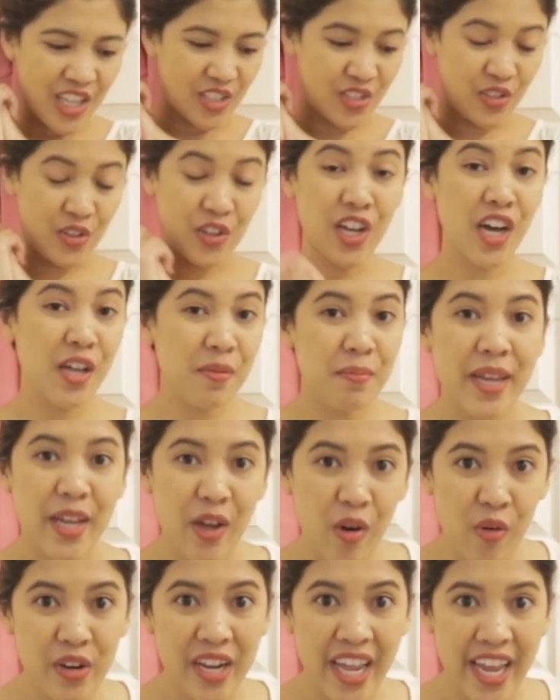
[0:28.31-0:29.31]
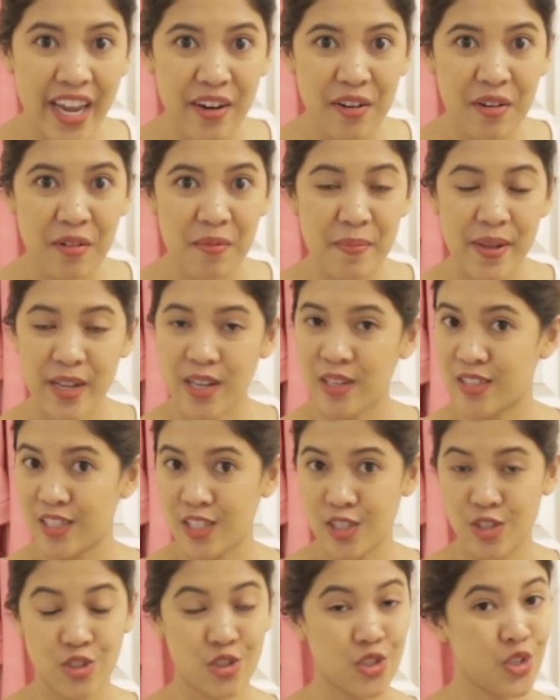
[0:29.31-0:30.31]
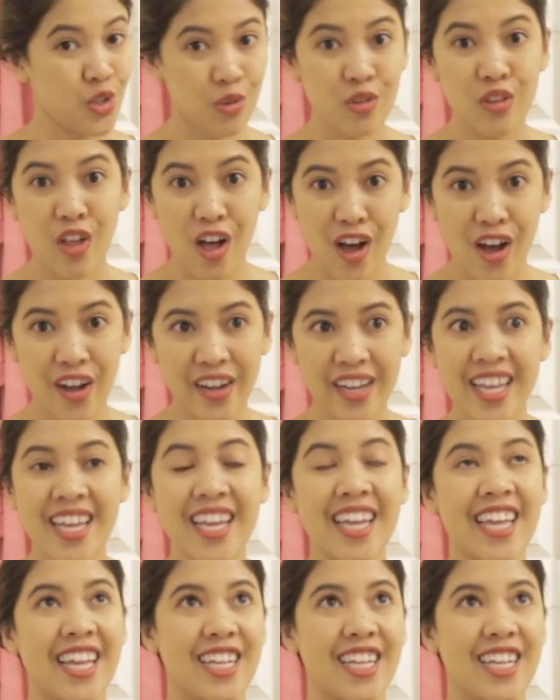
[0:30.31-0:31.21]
to cut my own hair because it's too long,